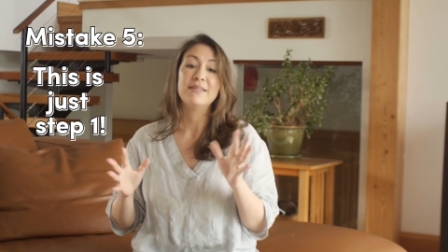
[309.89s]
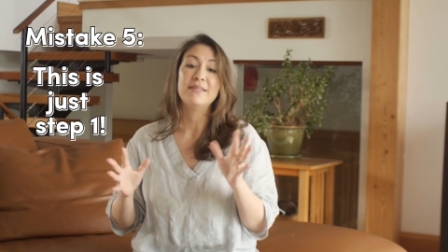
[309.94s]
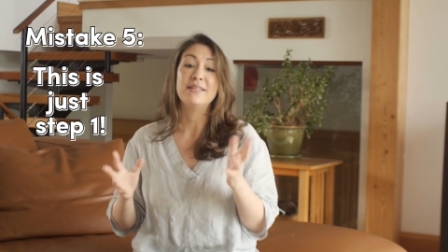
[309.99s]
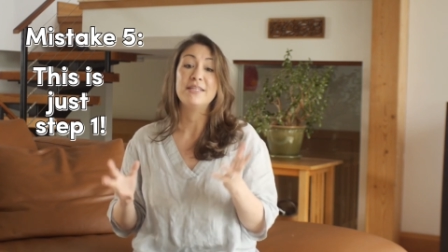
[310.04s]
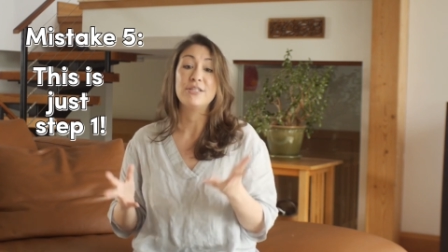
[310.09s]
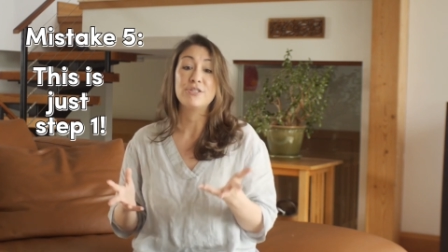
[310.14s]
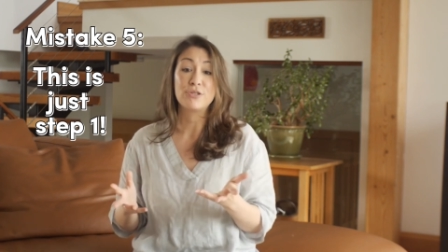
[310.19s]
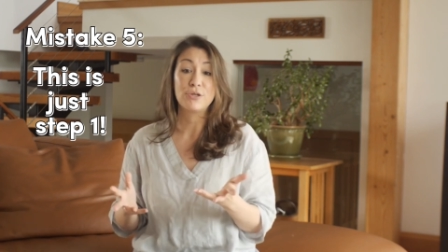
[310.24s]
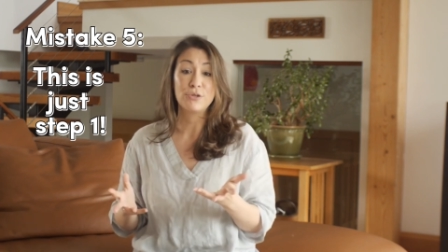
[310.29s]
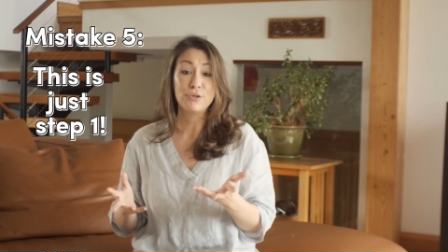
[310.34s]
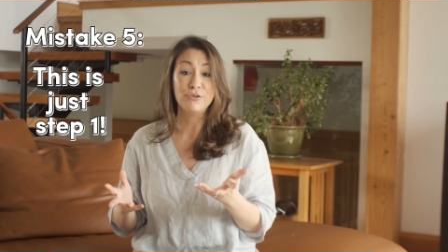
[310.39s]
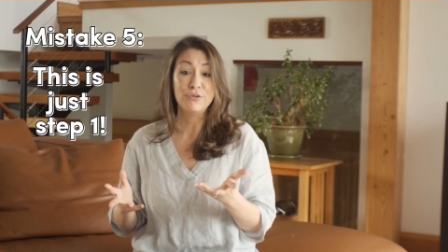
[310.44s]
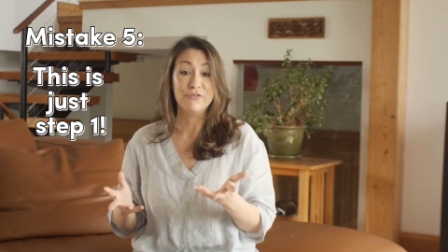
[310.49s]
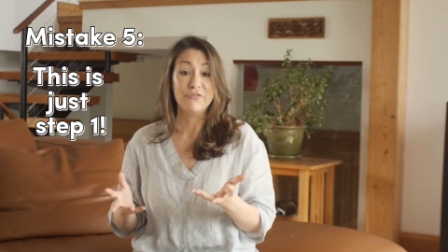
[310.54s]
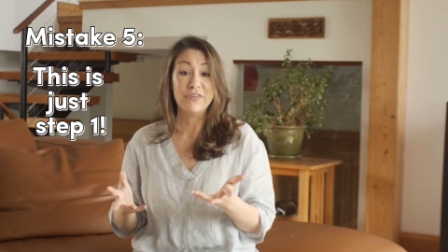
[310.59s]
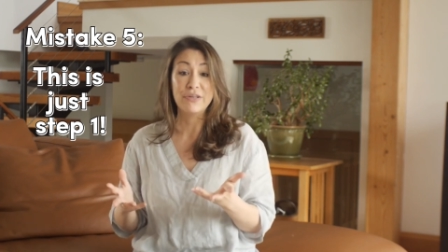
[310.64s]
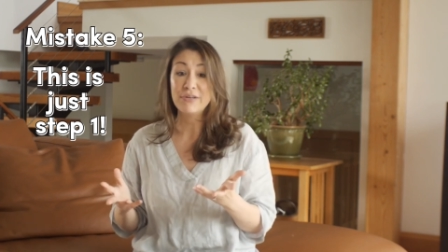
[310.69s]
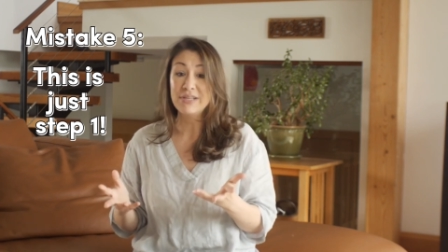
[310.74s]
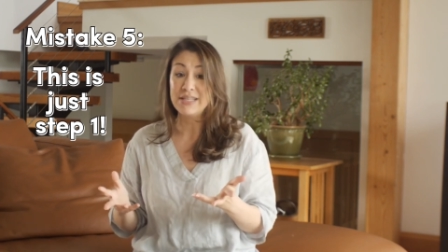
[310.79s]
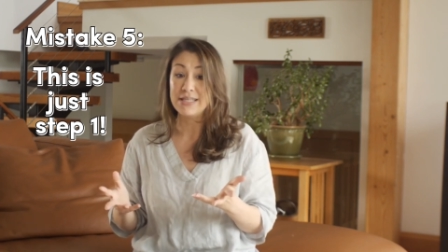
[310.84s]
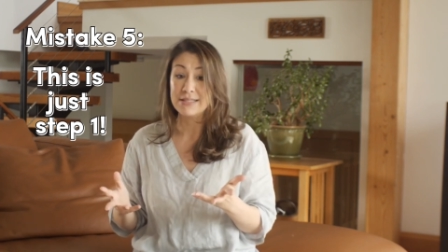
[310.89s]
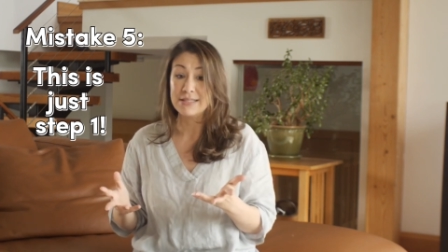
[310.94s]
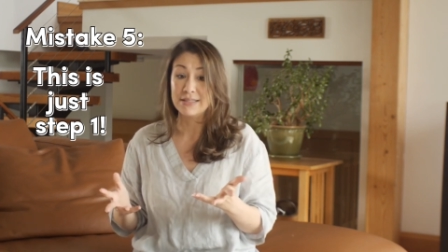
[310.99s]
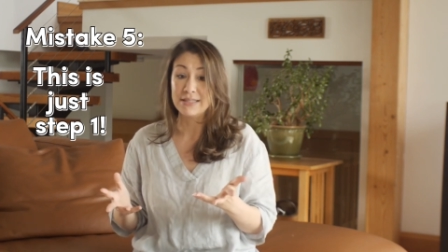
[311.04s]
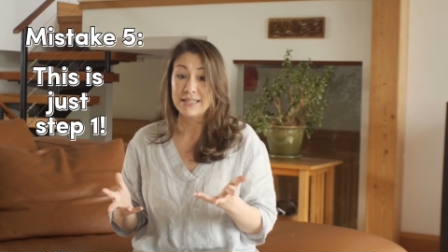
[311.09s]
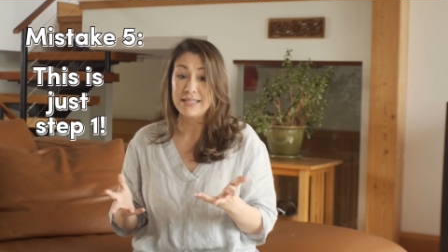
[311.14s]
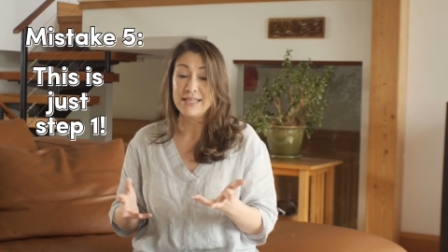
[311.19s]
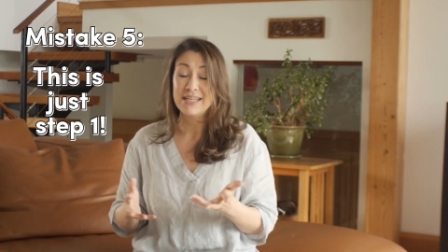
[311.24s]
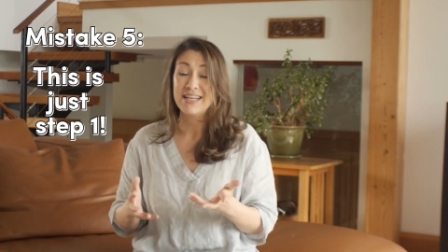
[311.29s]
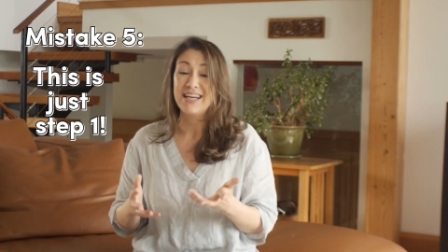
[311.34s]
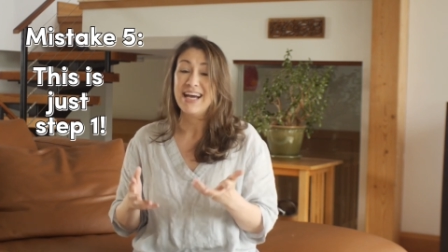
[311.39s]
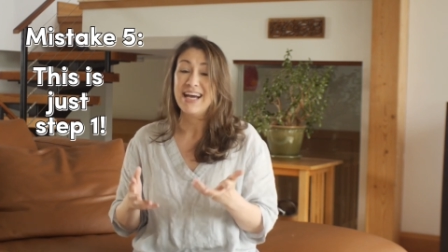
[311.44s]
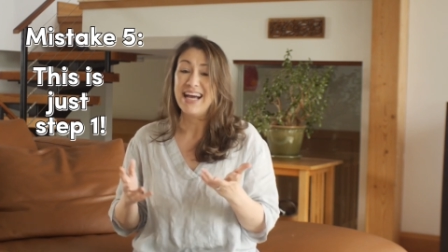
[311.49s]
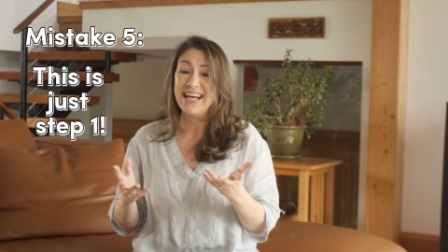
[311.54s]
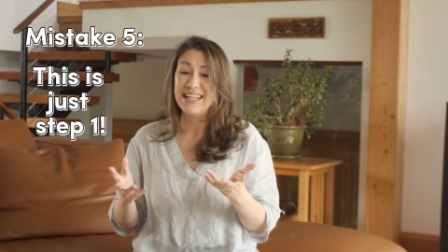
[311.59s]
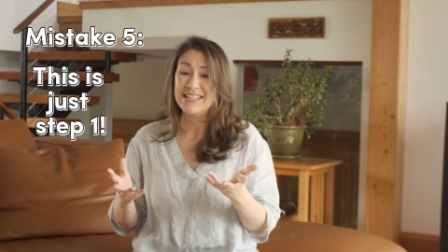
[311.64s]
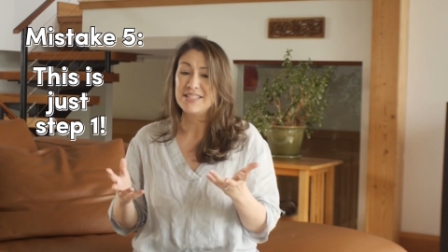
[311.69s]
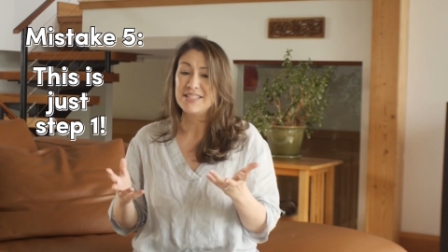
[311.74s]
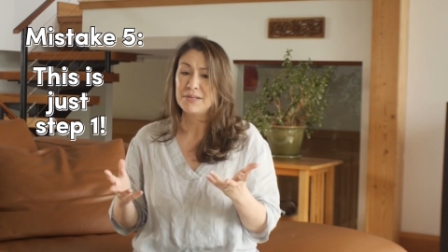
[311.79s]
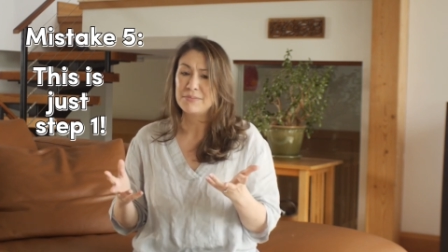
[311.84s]
They startle very easily
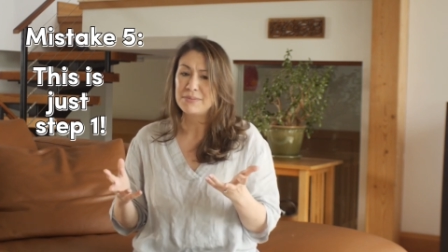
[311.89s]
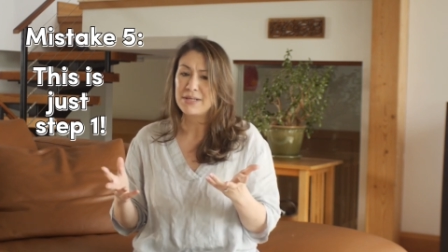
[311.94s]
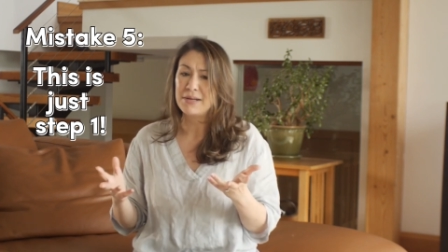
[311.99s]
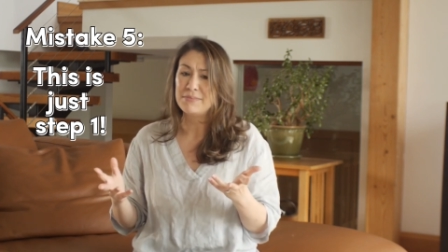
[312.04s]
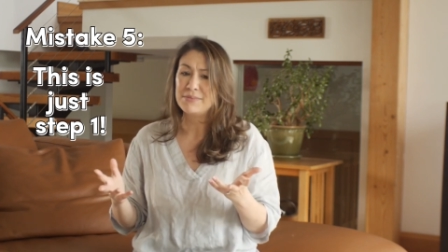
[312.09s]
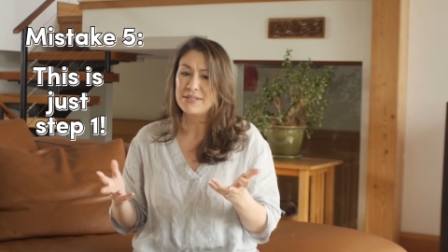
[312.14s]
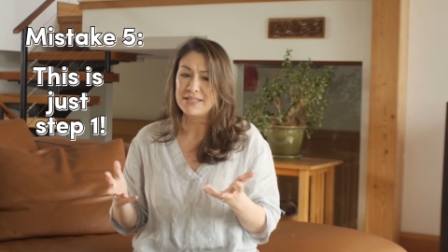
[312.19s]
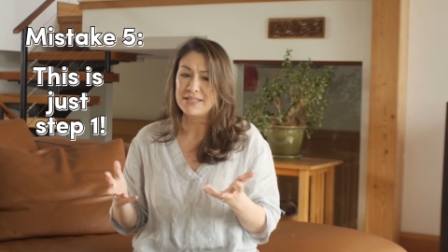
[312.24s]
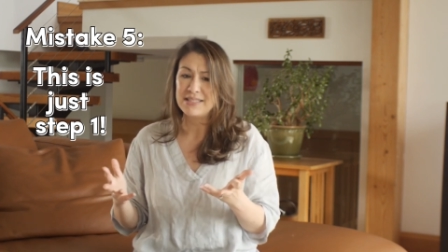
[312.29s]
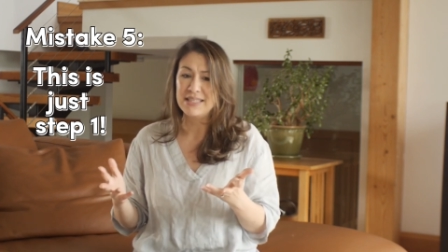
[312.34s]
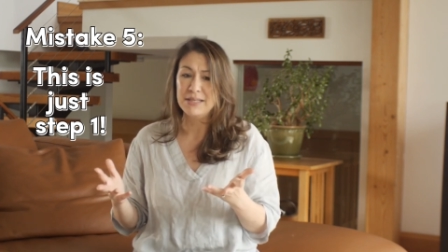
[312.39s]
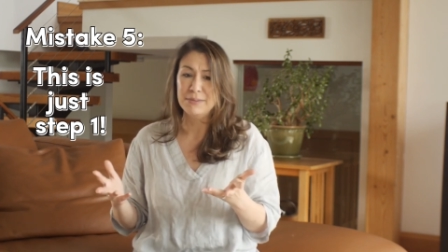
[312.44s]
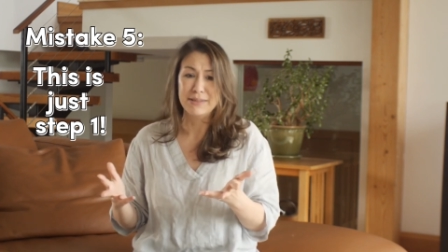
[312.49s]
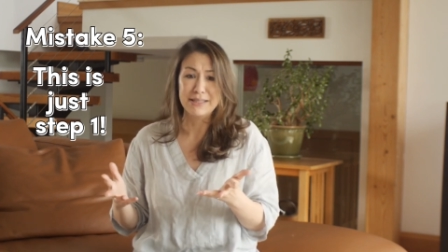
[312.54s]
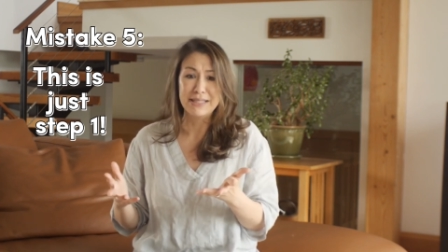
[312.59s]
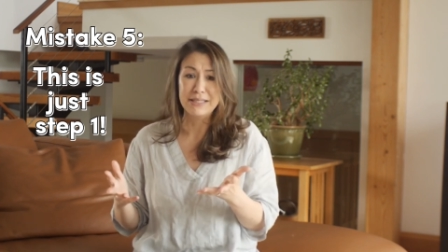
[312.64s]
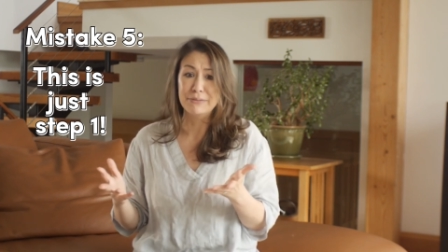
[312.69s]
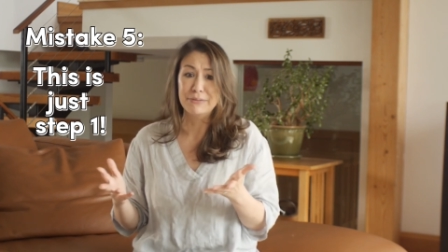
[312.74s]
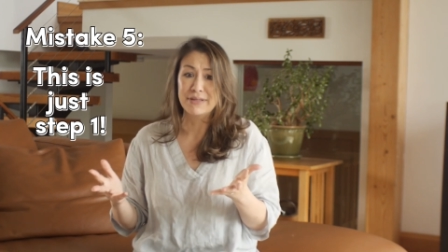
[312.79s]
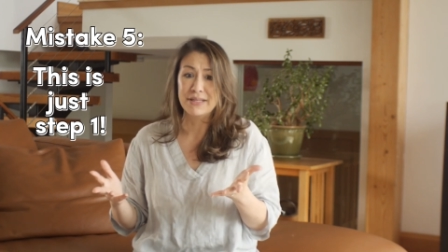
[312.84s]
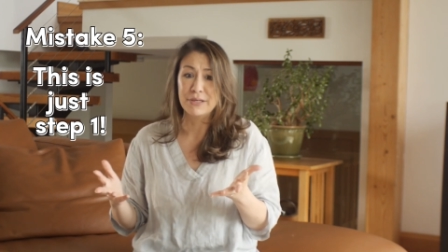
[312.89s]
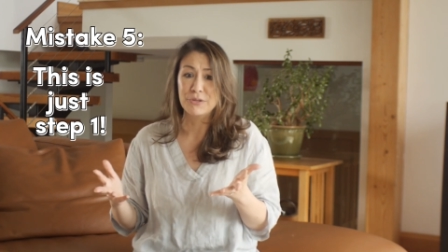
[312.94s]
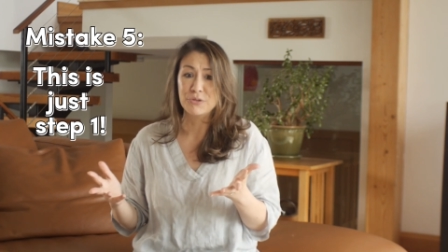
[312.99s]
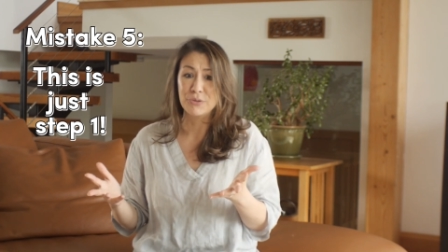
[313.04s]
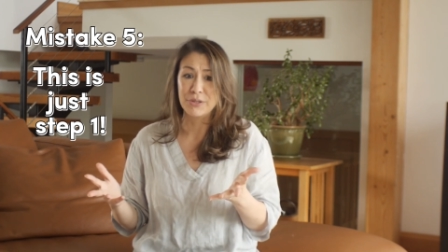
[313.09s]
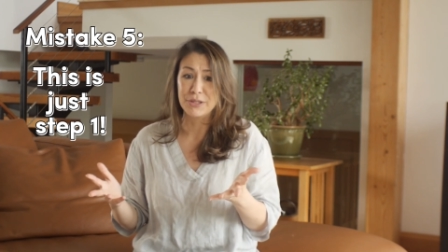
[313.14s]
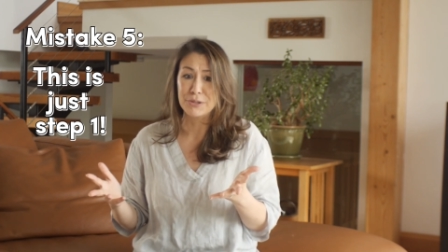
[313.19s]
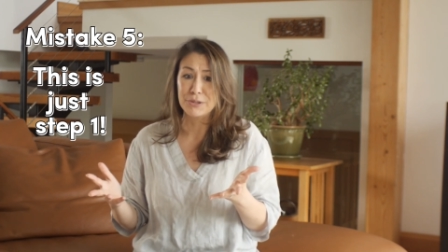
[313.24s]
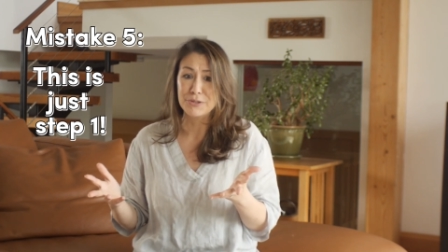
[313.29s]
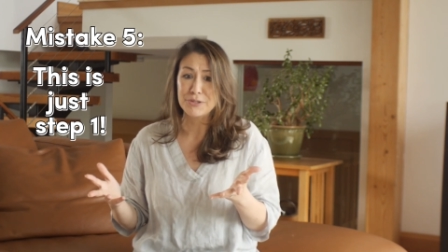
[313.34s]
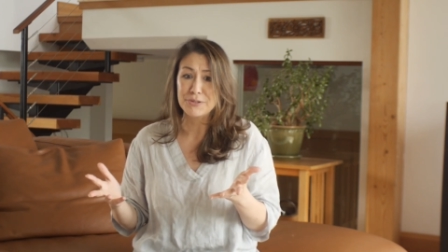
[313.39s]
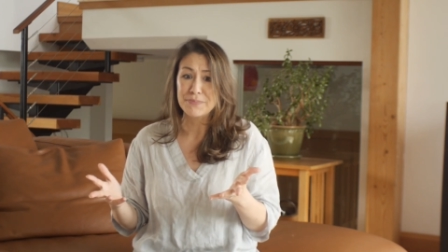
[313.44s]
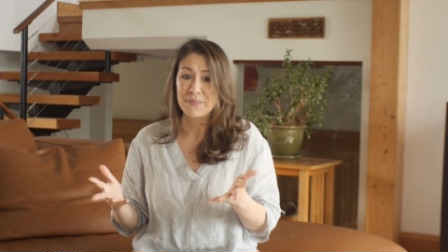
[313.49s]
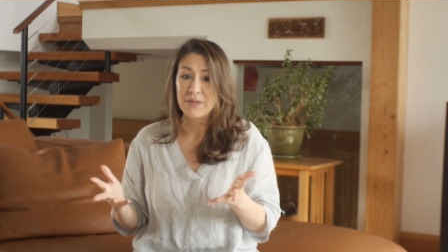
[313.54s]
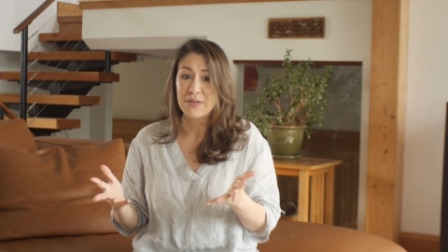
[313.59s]
and sometimes seemingly without triggers.